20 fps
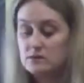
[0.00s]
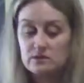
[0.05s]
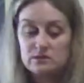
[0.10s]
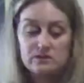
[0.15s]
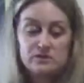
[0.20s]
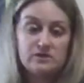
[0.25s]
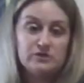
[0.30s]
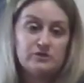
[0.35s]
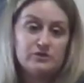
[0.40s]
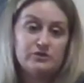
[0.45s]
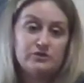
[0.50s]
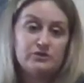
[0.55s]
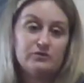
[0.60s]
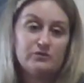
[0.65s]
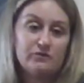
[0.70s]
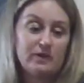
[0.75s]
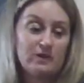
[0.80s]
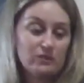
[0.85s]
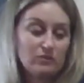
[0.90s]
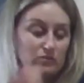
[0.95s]
to do
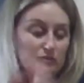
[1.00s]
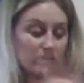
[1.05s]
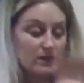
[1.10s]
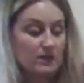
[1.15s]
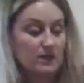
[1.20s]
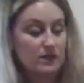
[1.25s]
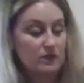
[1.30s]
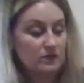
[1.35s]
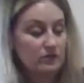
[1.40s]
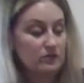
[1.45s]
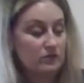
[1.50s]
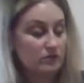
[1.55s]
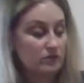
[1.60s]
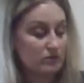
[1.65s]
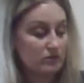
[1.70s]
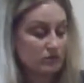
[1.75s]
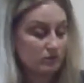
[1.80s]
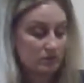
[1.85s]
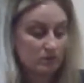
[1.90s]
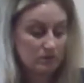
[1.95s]
my
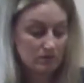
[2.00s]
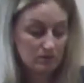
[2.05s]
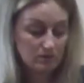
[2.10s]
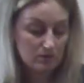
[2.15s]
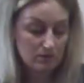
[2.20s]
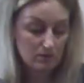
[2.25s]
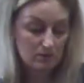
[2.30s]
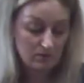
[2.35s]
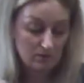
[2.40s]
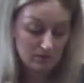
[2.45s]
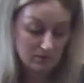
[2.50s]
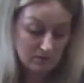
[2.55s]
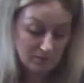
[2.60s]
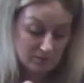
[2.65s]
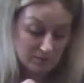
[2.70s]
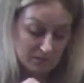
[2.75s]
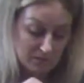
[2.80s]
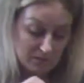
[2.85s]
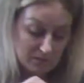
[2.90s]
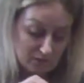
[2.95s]
wreath.
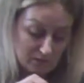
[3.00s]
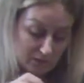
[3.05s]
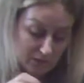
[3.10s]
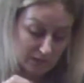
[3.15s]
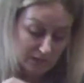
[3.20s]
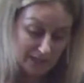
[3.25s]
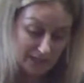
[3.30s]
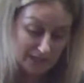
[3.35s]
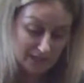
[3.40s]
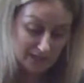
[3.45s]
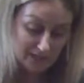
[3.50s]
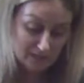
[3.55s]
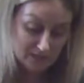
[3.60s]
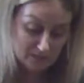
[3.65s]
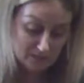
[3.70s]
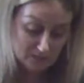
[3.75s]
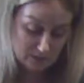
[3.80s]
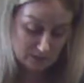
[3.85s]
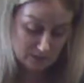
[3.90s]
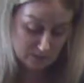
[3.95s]
Look at it
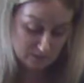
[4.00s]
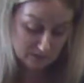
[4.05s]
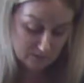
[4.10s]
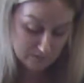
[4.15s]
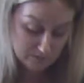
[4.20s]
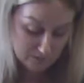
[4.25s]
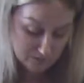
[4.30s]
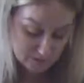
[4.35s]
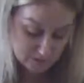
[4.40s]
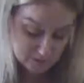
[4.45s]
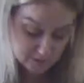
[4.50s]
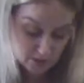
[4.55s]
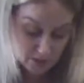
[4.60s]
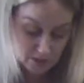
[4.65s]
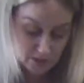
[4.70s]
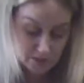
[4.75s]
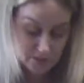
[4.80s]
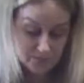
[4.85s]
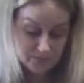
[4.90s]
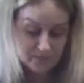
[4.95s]
so I know what I'm doing
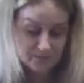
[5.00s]
here.